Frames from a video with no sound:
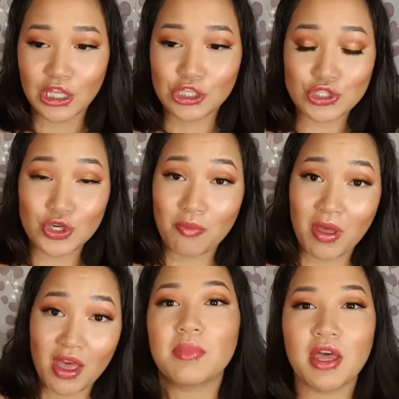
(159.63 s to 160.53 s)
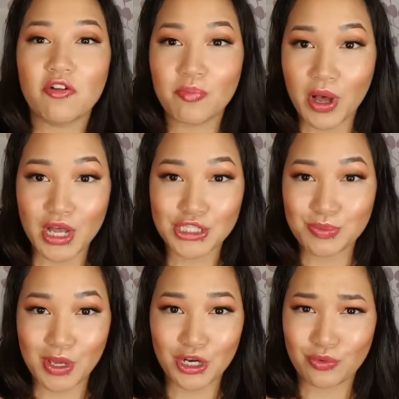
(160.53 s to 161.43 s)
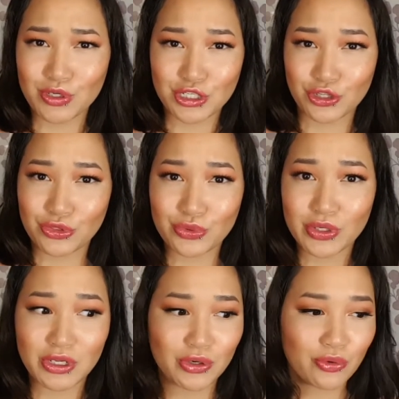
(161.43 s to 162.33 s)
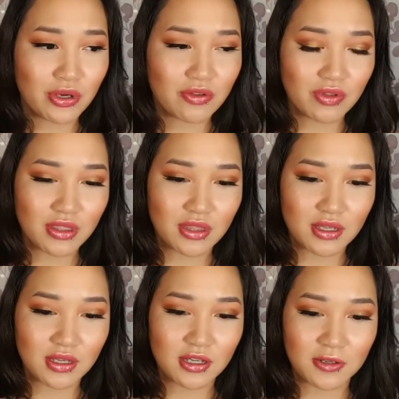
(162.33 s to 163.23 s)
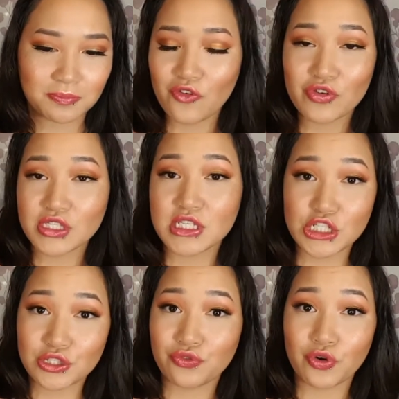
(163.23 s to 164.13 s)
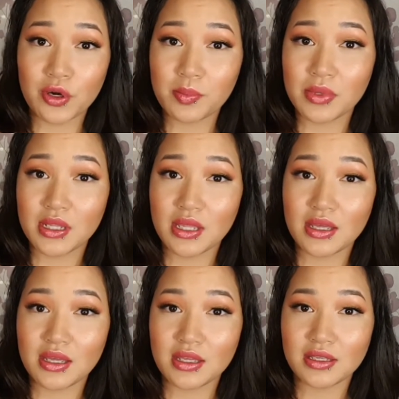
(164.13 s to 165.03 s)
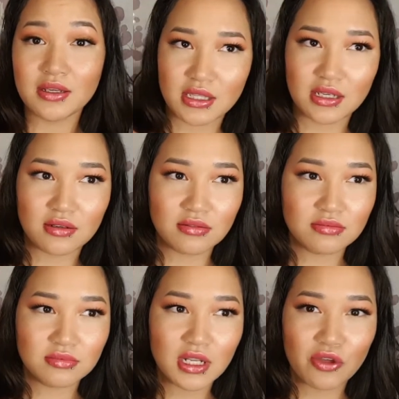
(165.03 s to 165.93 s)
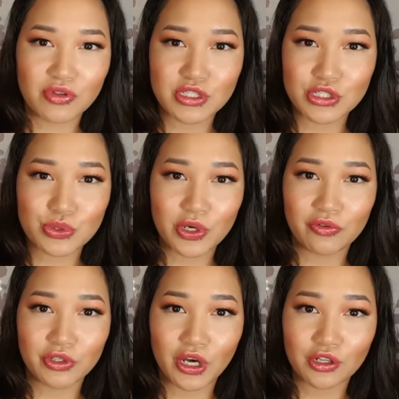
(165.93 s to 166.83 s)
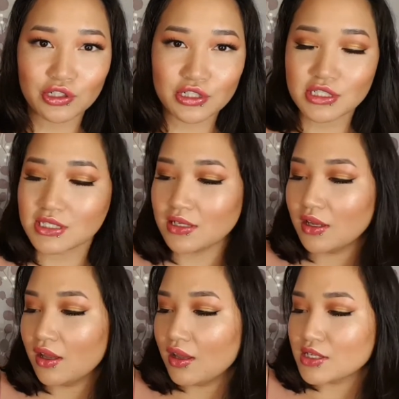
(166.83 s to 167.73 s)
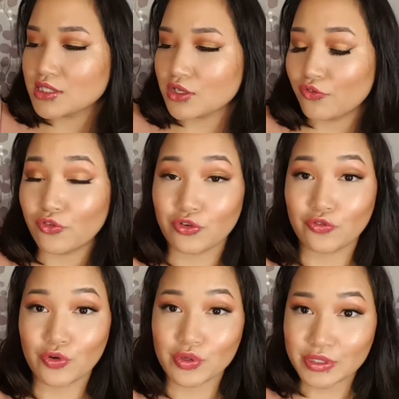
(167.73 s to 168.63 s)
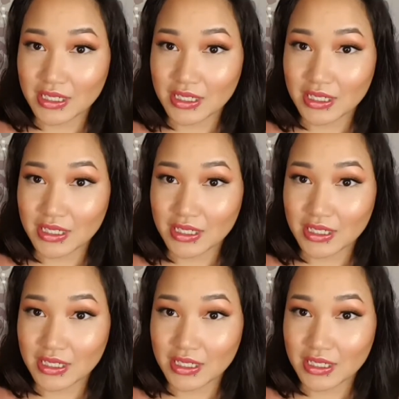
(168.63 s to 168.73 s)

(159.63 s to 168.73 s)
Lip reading: enjoy my e.l.f. pots better, which are $3, or even the Physicians Formula, I think $11 to $12. So for full